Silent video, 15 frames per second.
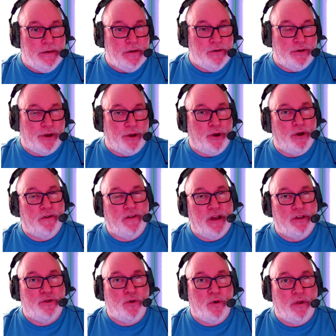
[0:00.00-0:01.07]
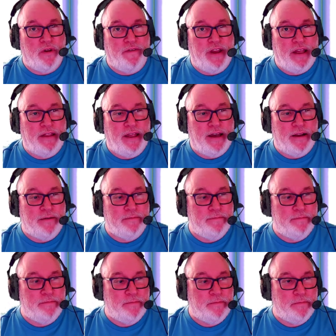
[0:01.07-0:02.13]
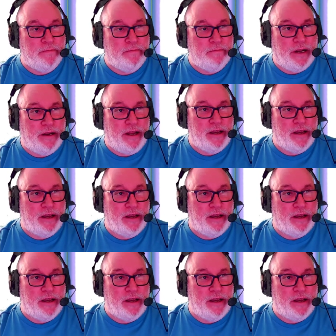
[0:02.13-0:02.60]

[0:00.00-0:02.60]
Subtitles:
So you could have got a total of 8 there. Right,